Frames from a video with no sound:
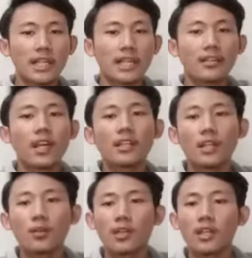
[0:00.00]
in
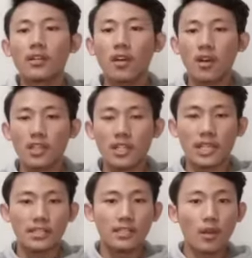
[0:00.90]
rectangular notch
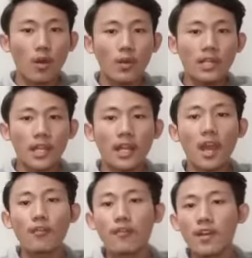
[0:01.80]
is lower than
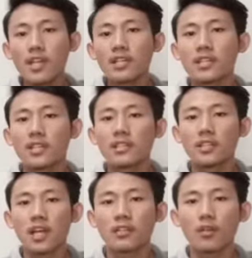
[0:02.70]
average
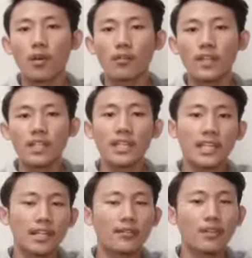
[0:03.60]
discharge
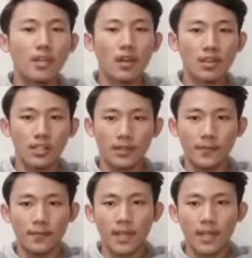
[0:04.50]
coefficient in V-notch.